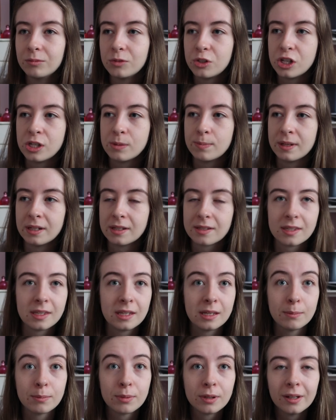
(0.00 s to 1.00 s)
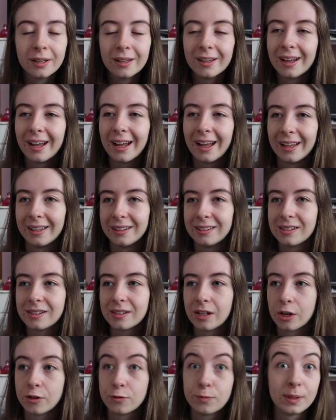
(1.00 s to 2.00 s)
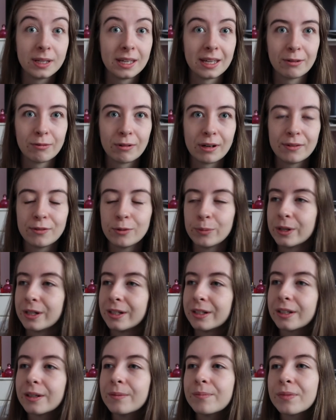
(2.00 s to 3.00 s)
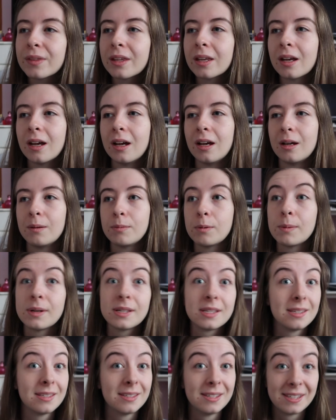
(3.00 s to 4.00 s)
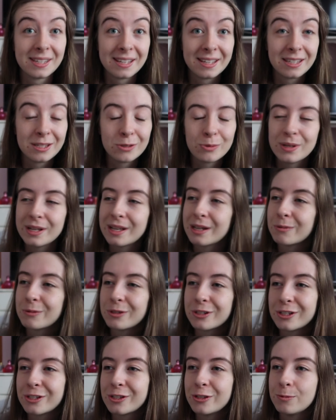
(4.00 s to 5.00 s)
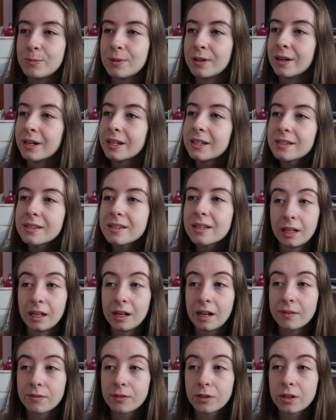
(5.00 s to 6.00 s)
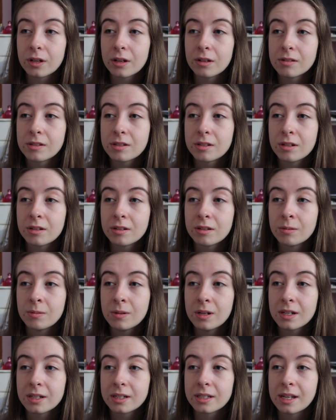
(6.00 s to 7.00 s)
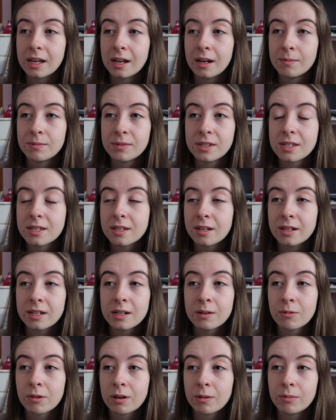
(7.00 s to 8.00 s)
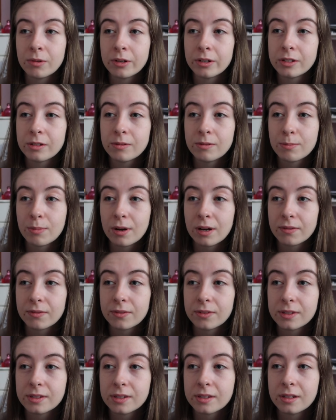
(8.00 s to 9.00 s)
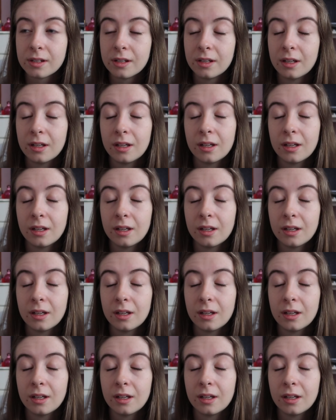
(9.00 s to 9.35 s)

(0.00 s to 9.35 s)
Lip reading: she's been asleep and I've been getting ready for work. But my sister's here this weekend, which is super nice. And I've got to go start the work day. I'm deciding what I want to do with breakfast.